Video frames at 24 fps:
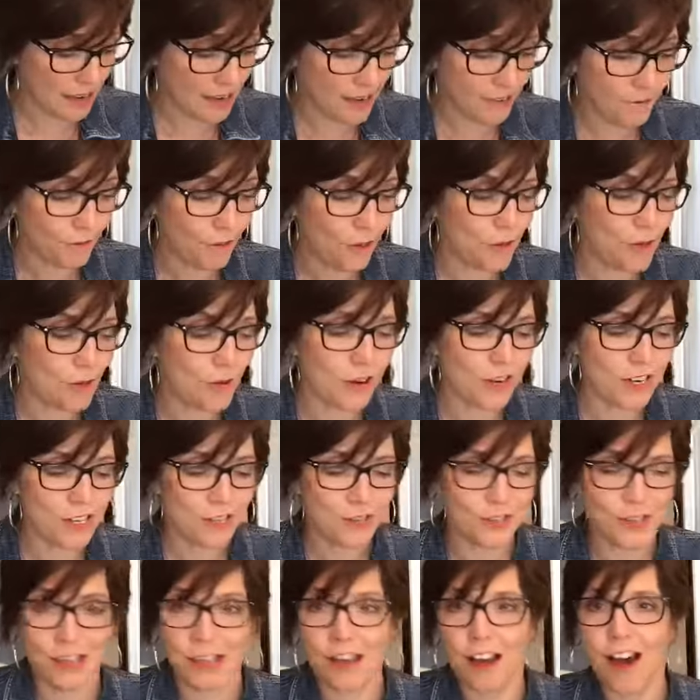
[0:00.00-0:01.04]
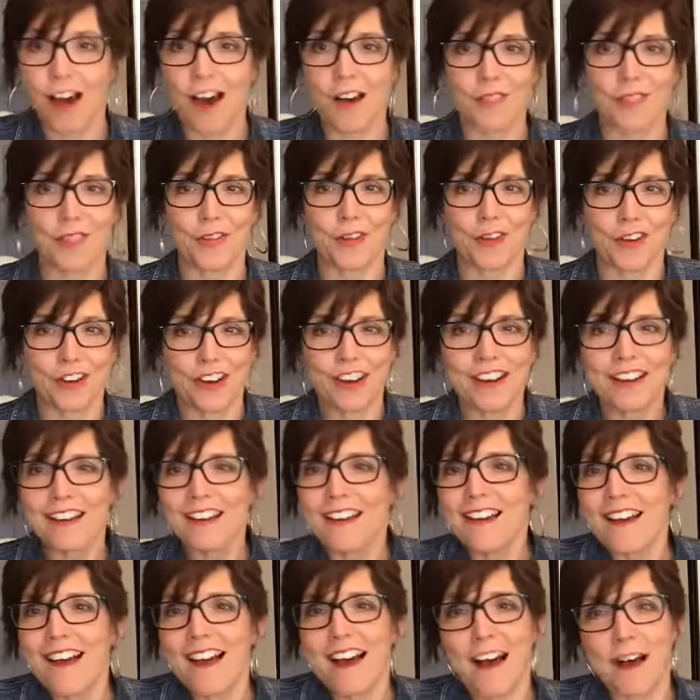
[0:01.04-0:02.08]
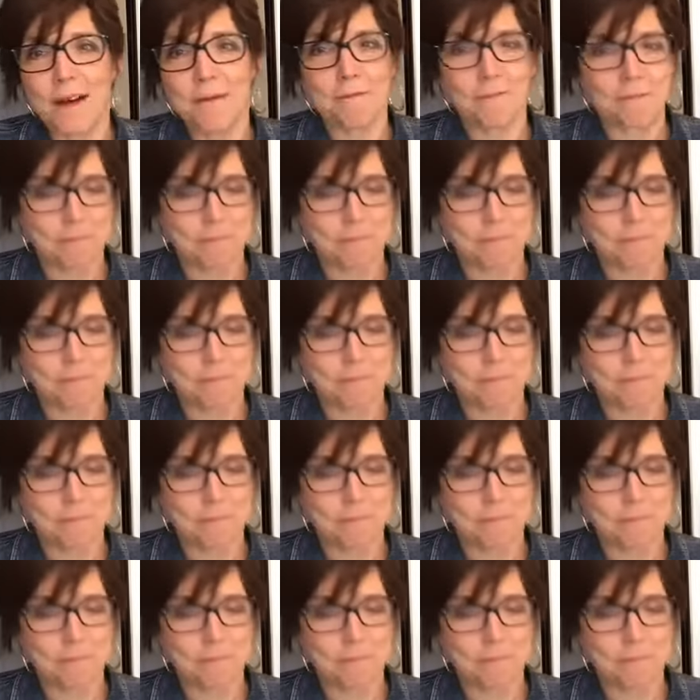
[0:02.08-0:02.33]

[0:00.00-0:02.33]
And of course, the author, um,